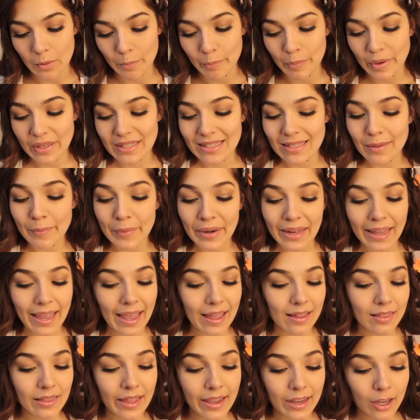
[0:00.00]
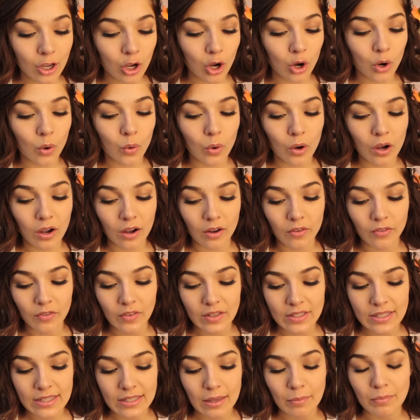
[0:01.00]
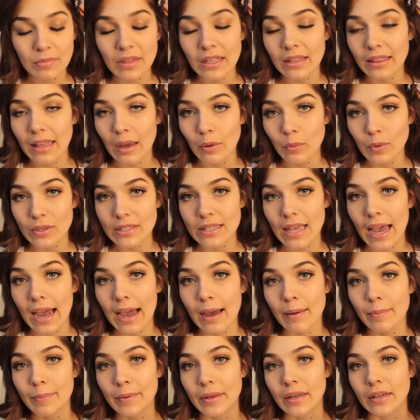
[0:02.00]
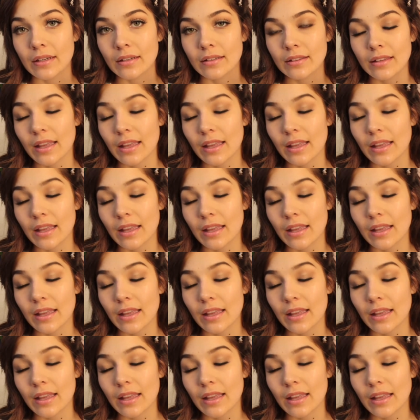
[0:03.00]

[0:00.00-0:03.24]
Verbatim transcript: but somebody can't let go of something that was happened